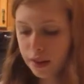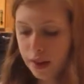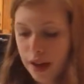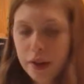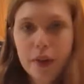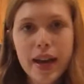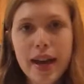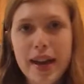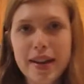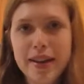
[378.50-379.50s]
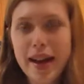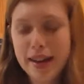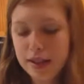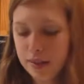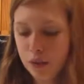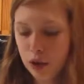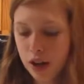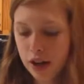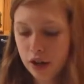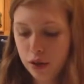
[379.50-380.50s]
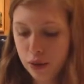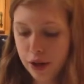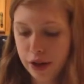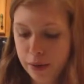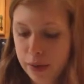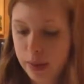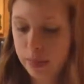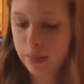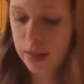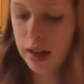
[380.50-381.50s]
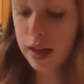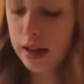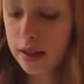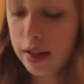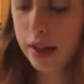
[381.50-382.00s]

Then go ahead and add some crushed Oreos to